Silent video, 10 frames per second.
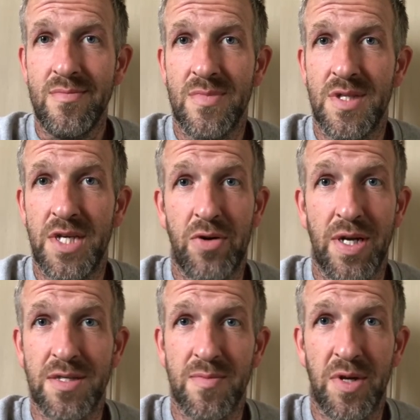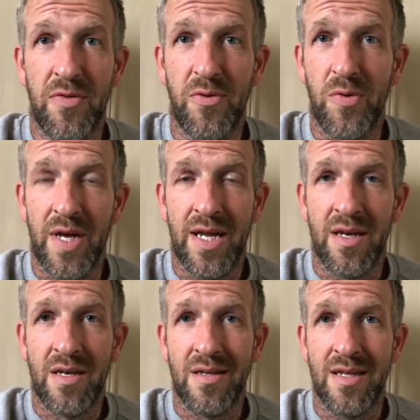generate some money through that,
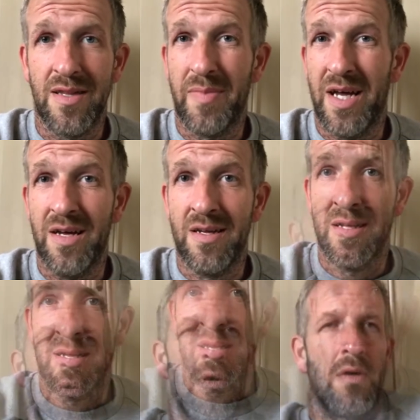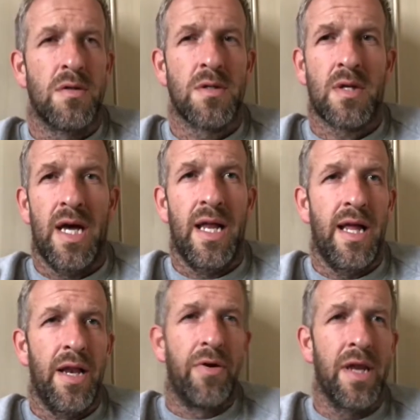then the better. Oh, there's
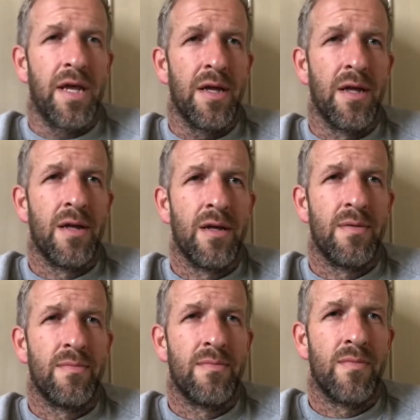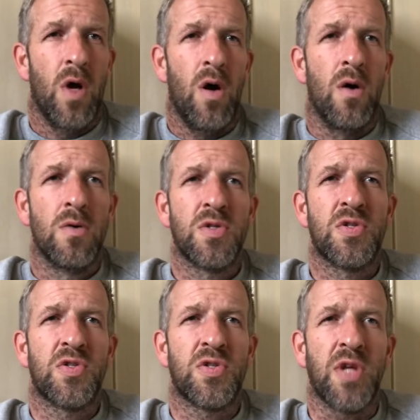Carlisle in here. Oh,
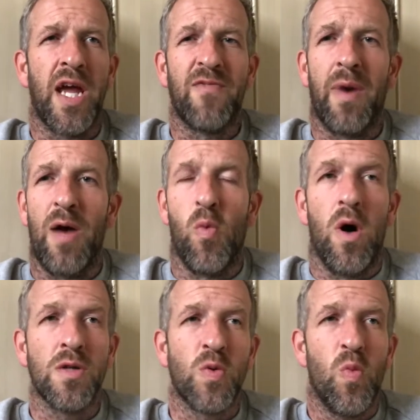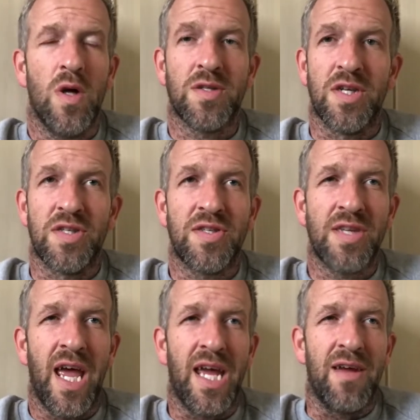saved by Watson. What a
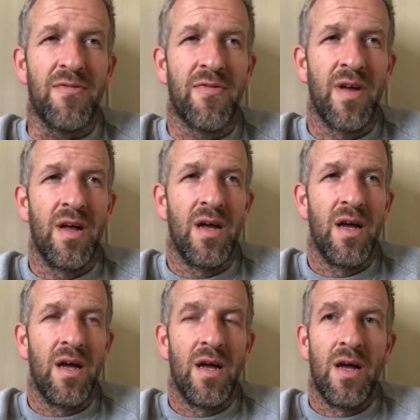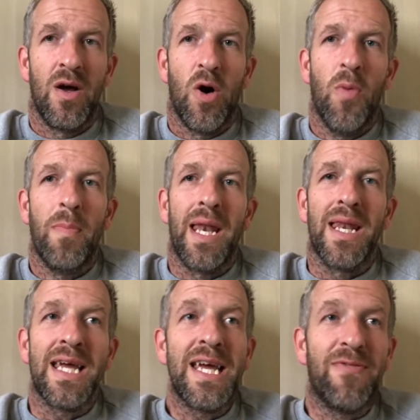save.
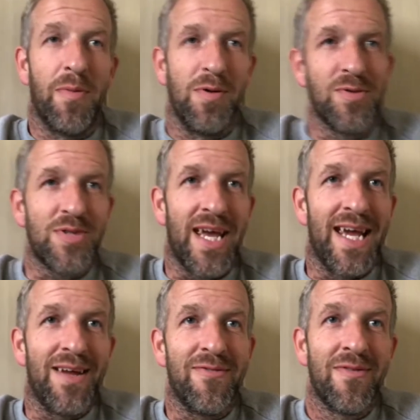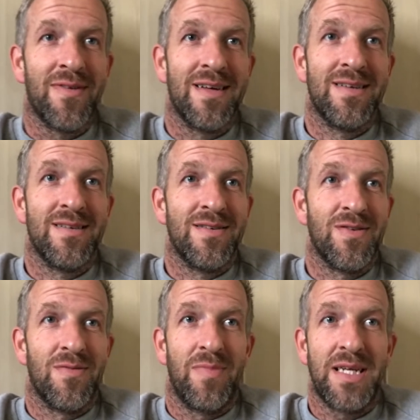Unbelievable save.
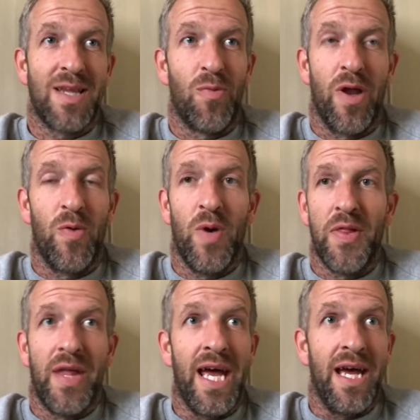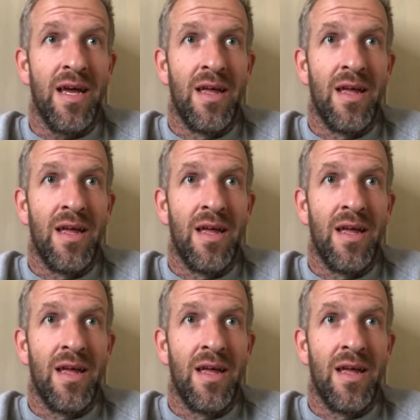Basically one-on-one there.